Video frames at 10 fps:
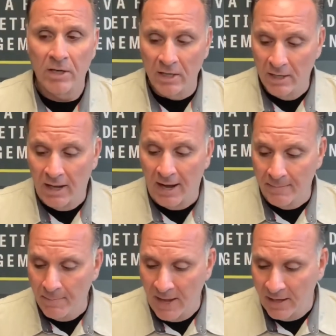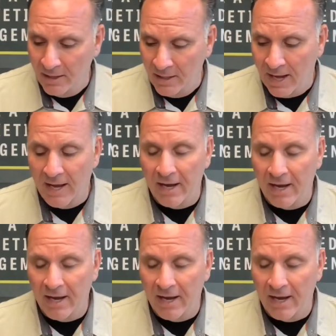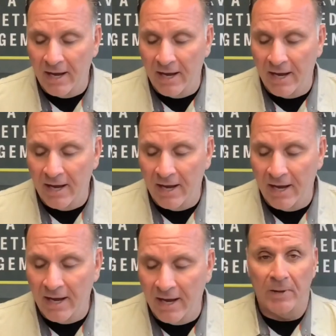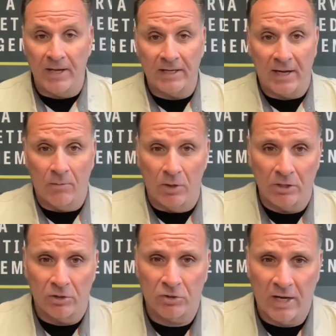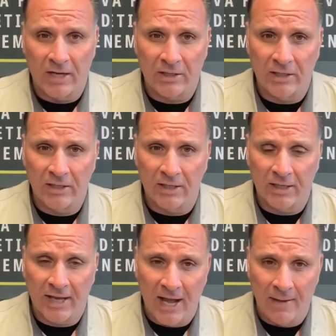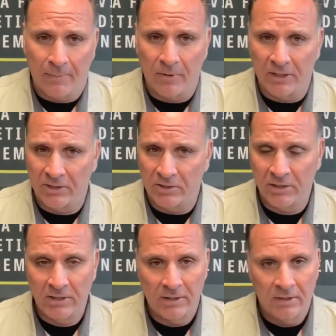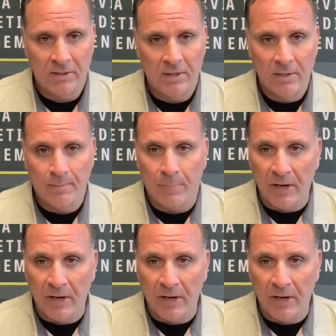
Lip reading: On Meta, I always say to people, depending on what you're trying to accomplish, bare